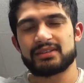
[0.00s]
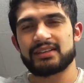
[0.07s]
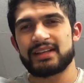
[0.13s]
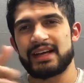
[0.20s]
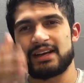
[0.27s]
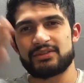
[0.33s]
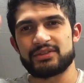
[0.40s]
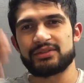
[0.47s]

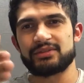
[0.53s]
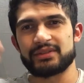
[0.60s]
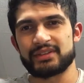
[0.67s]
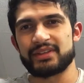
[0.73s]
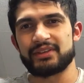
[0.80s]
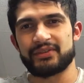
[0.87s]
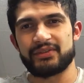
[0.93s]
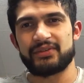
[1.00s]
how to, you
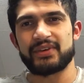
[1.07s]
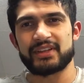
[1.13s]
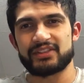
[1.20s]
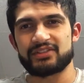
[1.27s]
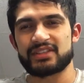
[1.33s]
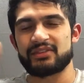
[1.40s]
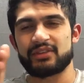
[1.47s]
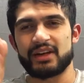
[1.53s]
know, fix
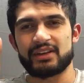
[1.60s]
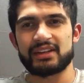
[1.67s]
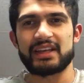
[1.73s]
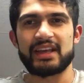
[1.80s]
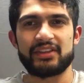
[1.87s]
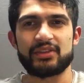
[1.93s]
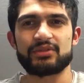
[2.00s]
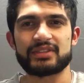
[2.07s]
yourself or how to
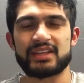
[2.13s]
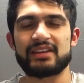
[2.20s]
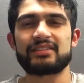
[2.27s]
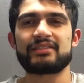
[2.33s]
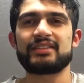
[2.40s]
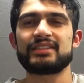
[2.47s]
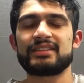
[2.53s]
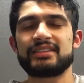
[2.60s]
get those
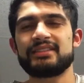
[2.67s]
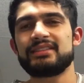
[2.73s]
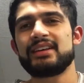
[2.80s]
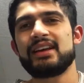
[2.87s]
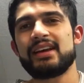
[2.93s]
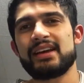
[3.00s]
characteristics.